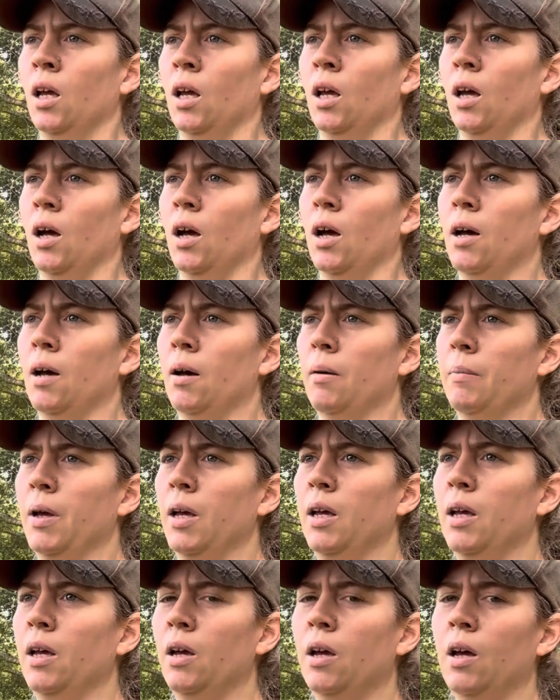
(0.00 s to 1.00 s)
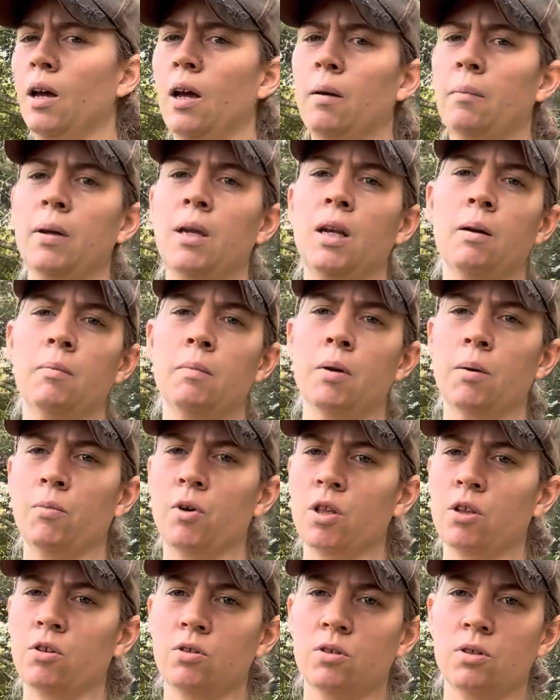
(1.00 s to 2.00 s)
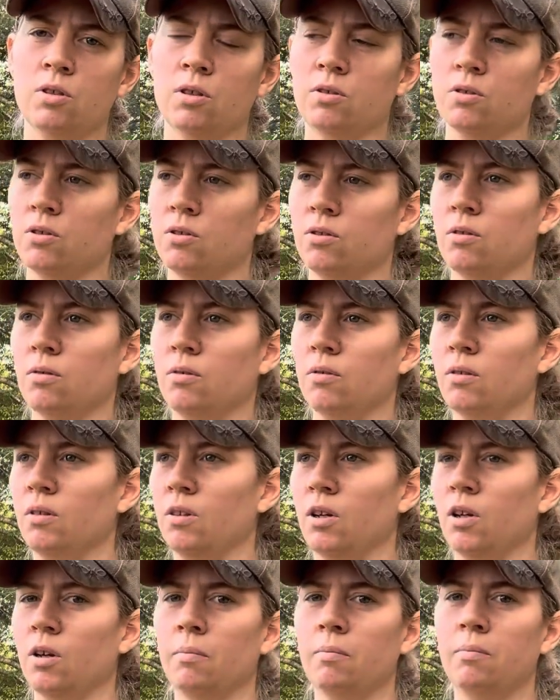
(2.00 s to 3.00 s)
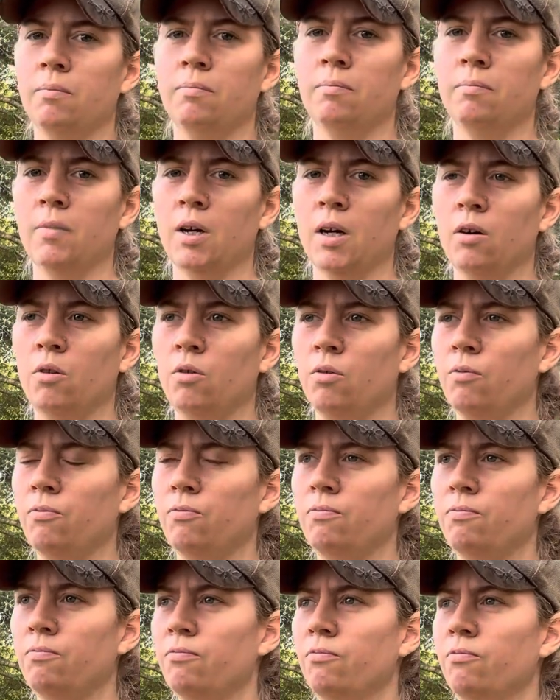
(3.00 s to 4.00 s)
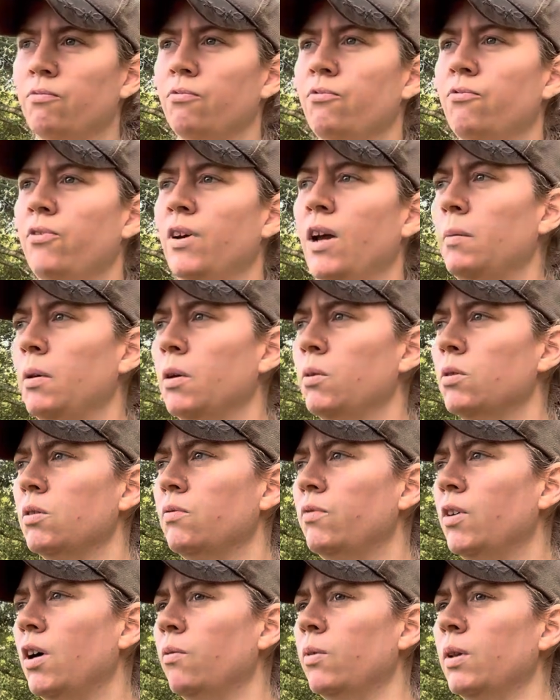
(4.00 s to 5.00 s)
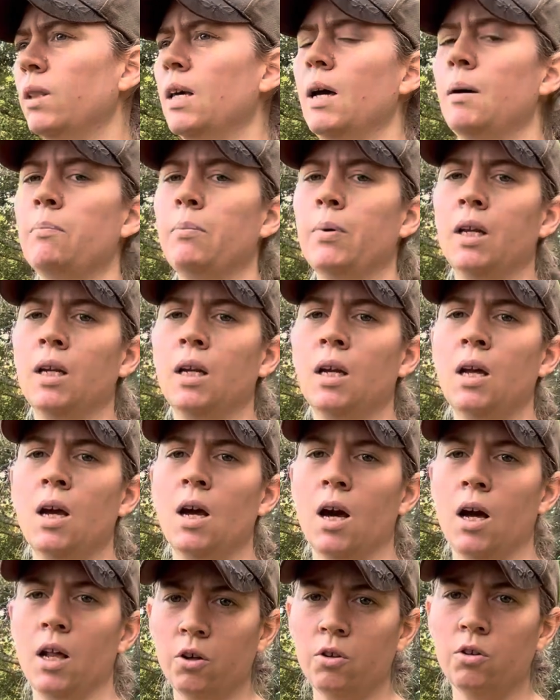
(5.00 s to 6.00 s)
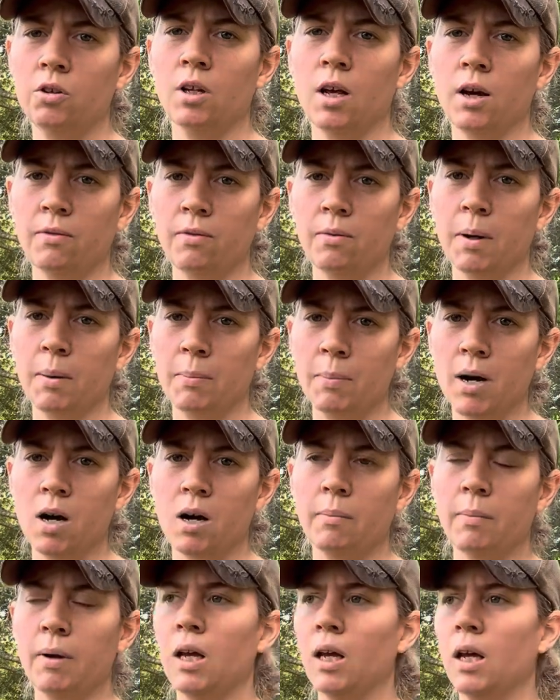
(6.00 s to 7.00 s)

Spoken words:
and my brothers and sisters and, my whole family was involved with that. But I learned a lot from my mom.